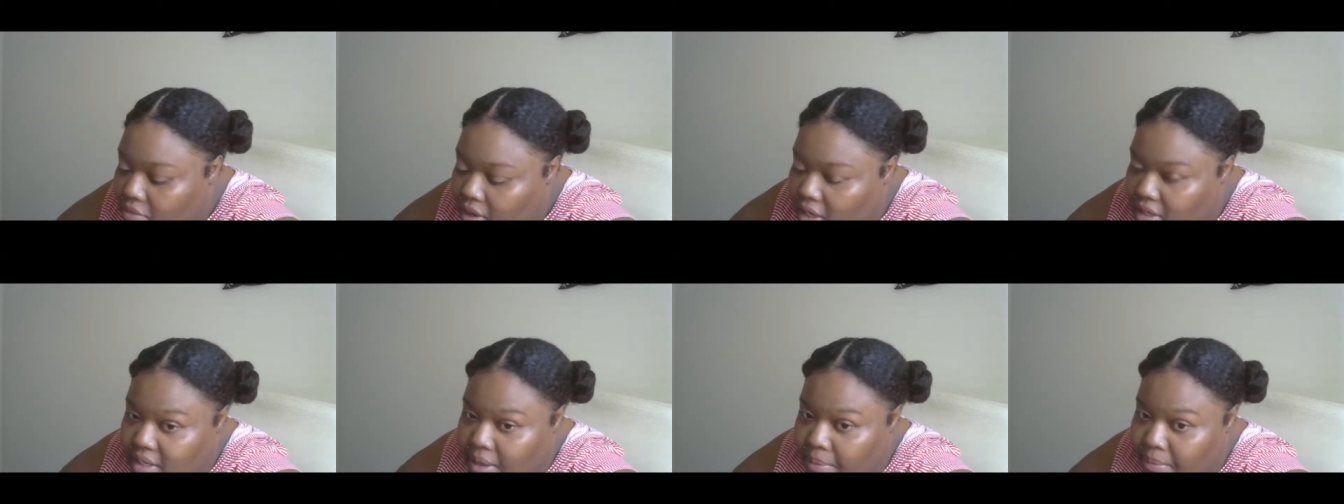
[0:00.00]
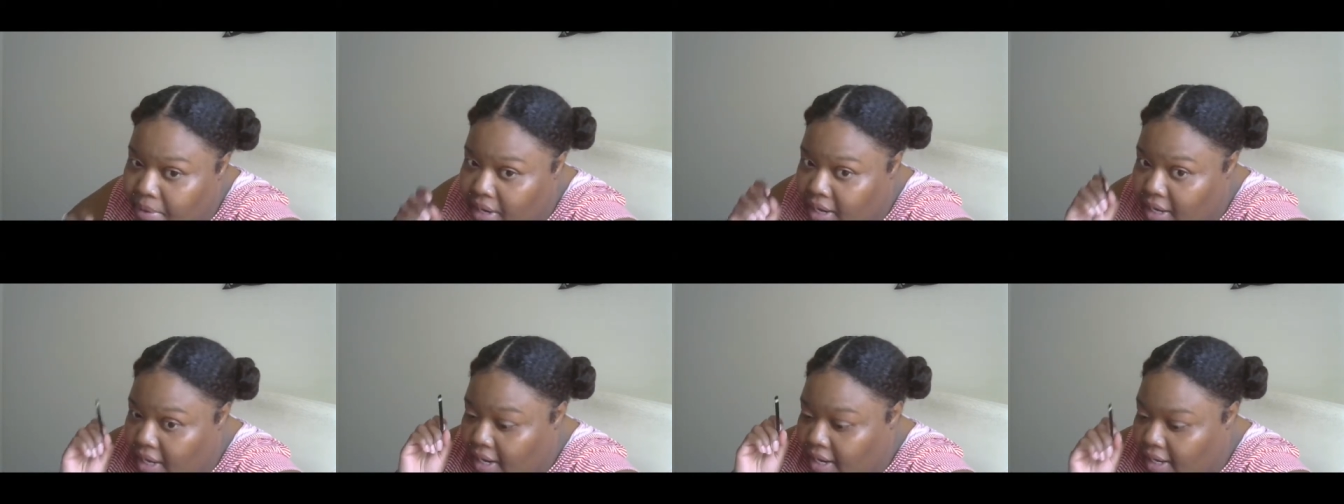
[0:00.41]
is I'm going to
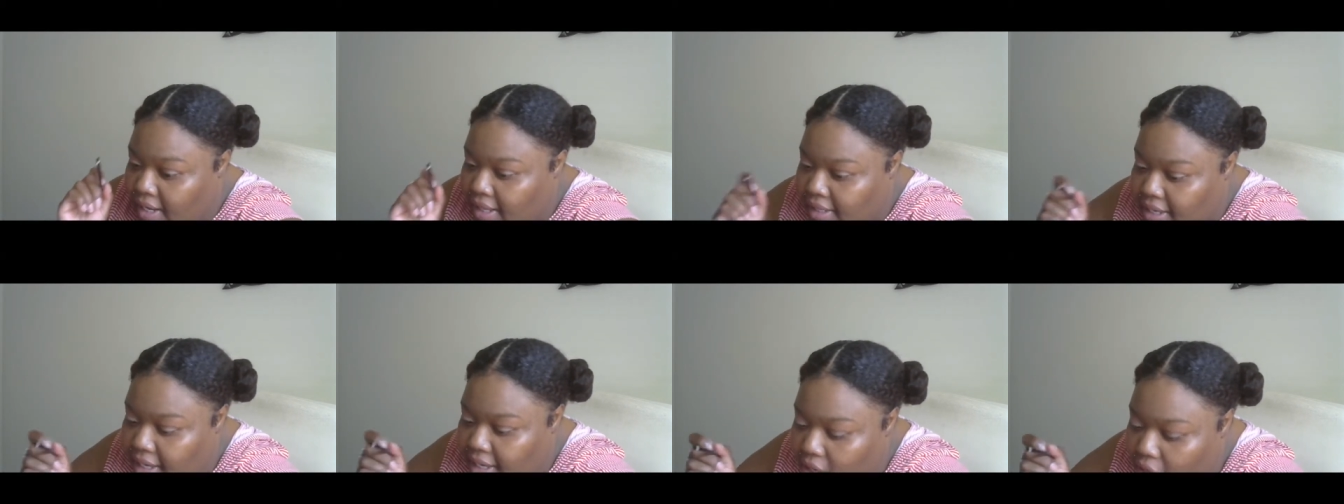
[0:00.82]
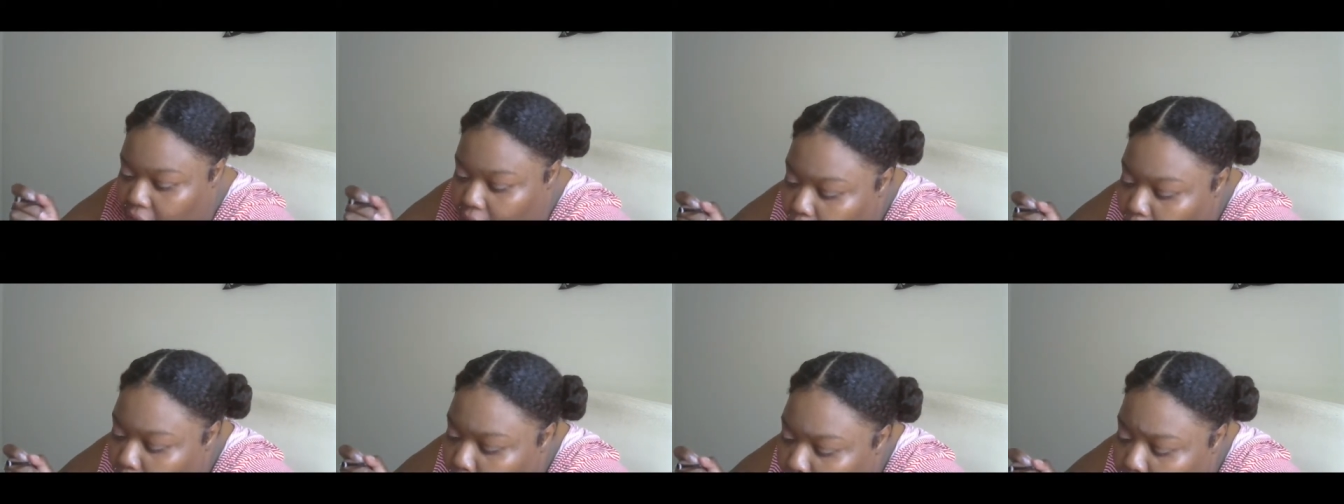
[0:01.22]
get a clean
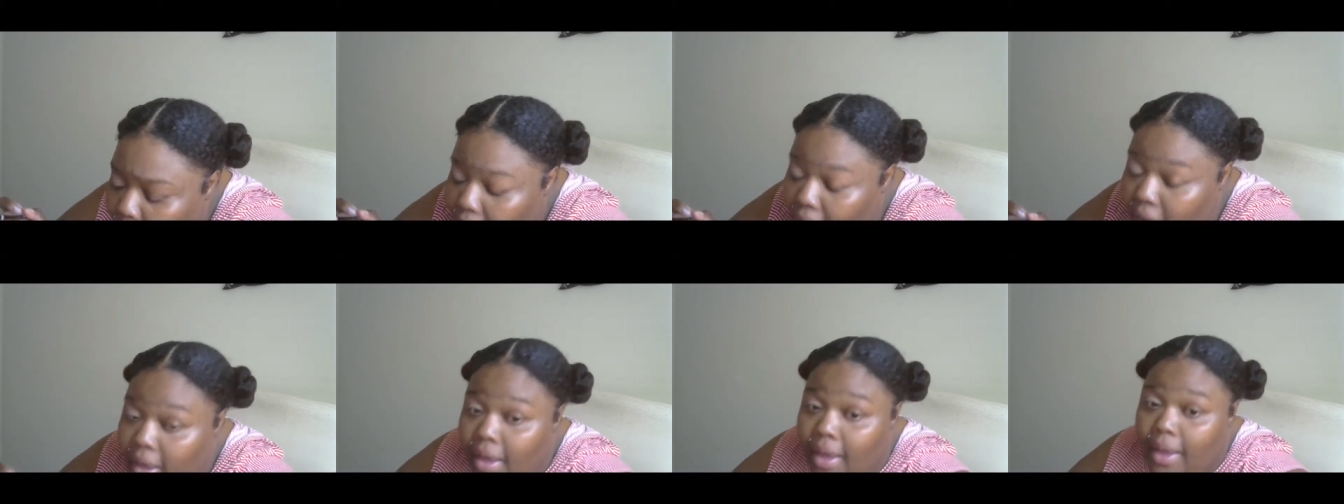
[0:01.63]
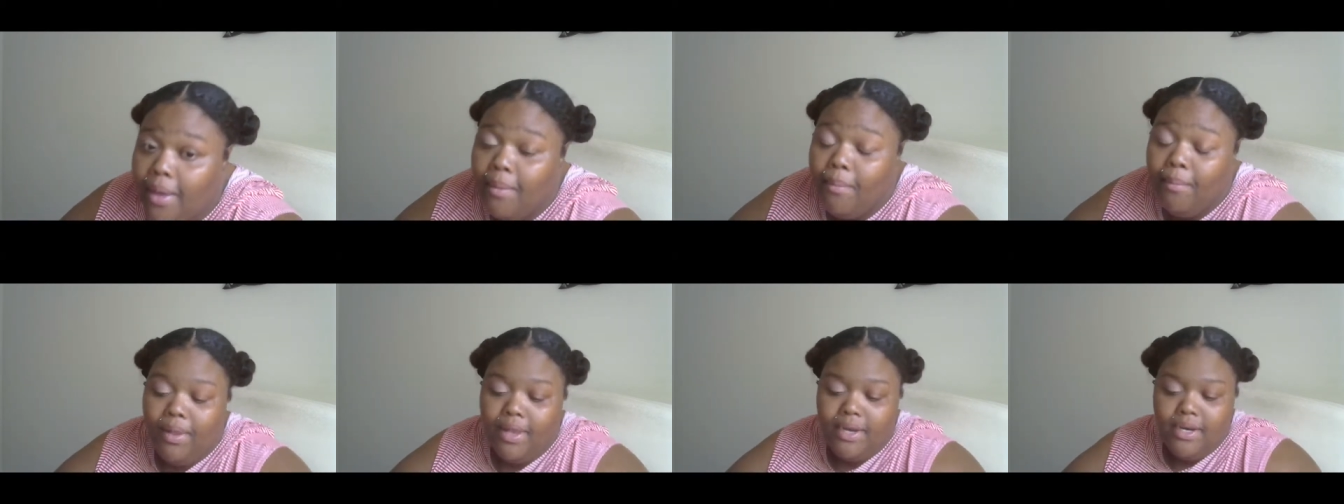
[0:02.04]

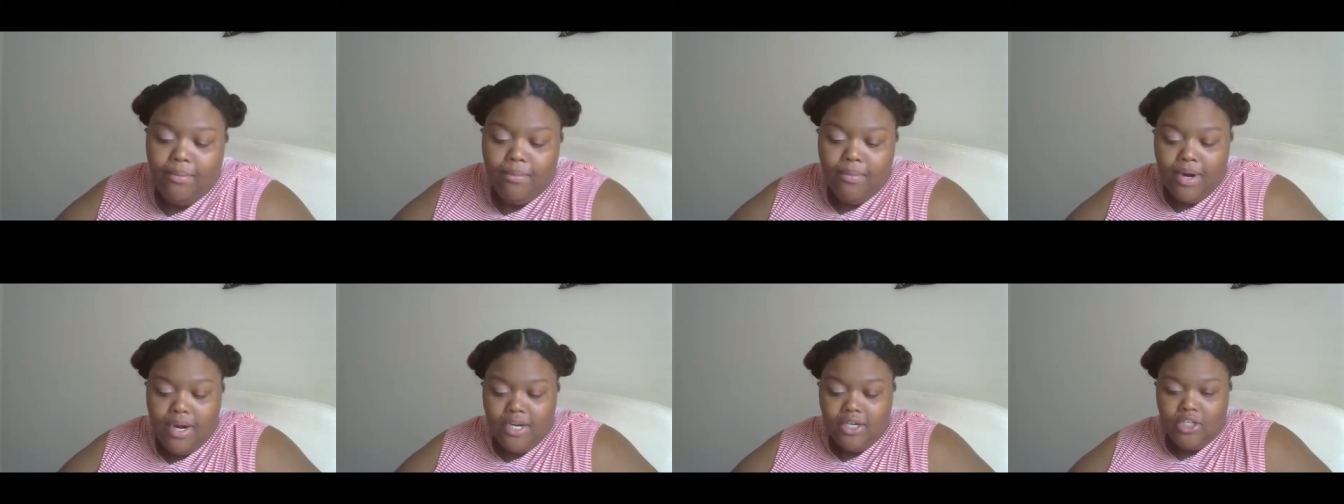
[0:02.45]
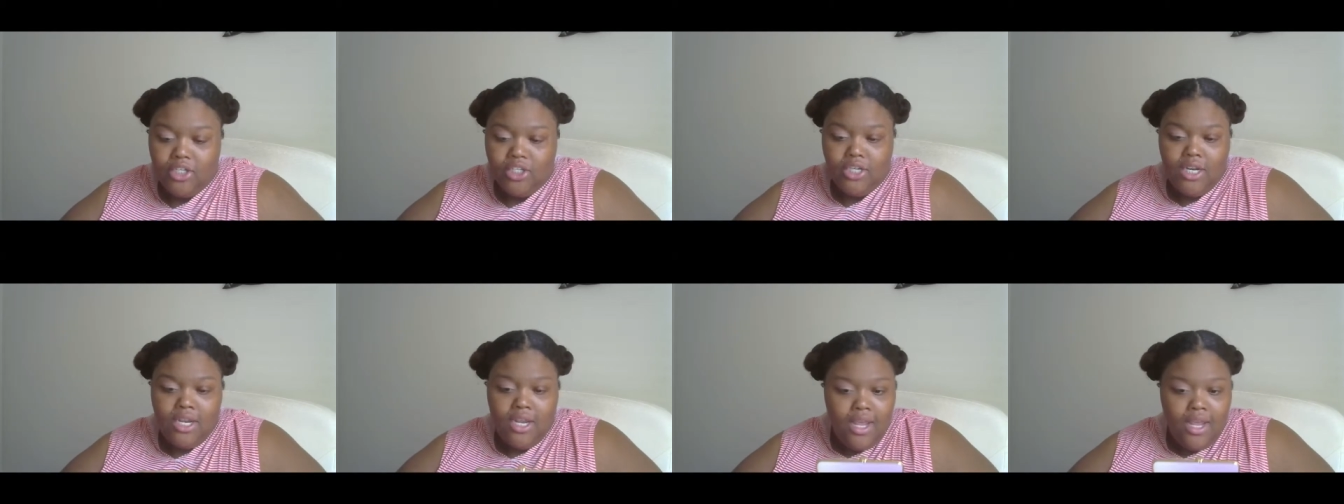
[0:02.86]
bunny brush